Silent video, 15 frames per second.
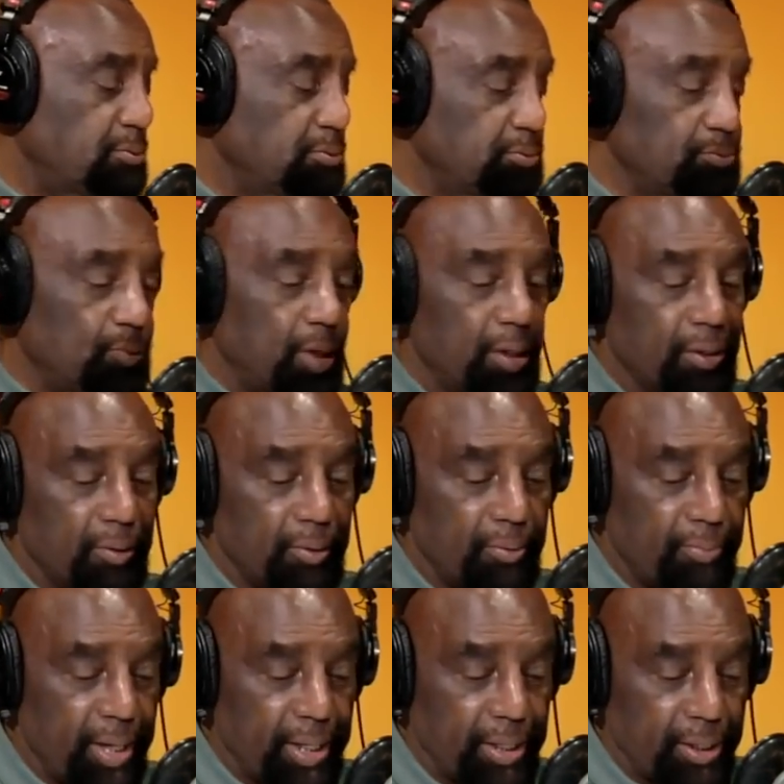You're welcome.
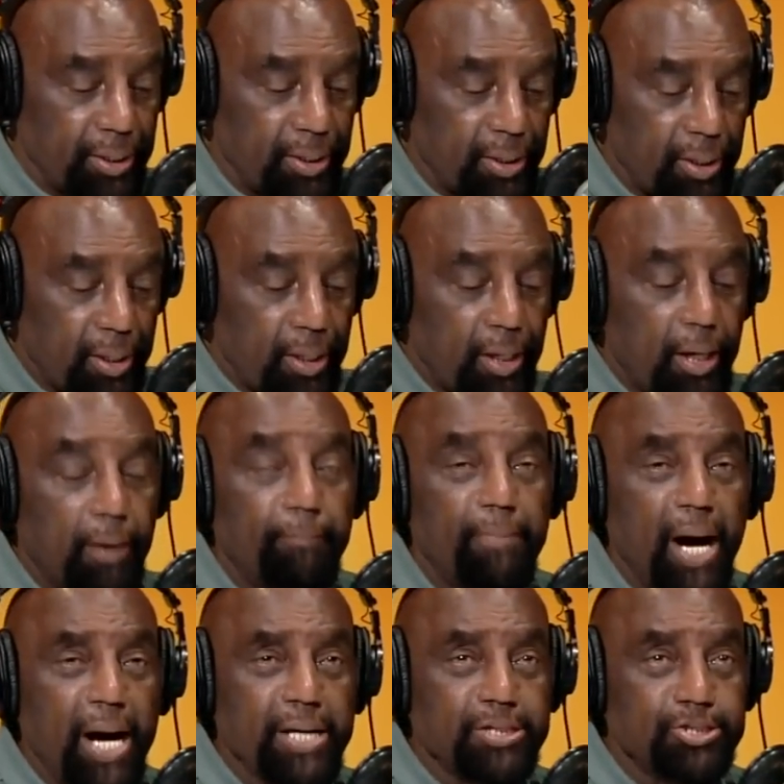Bye now.
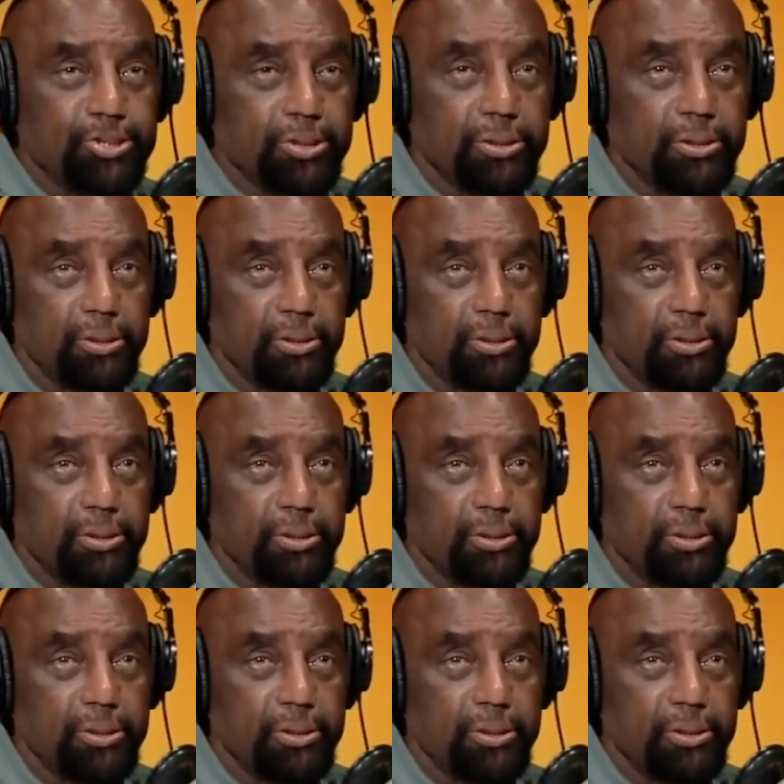Amazing.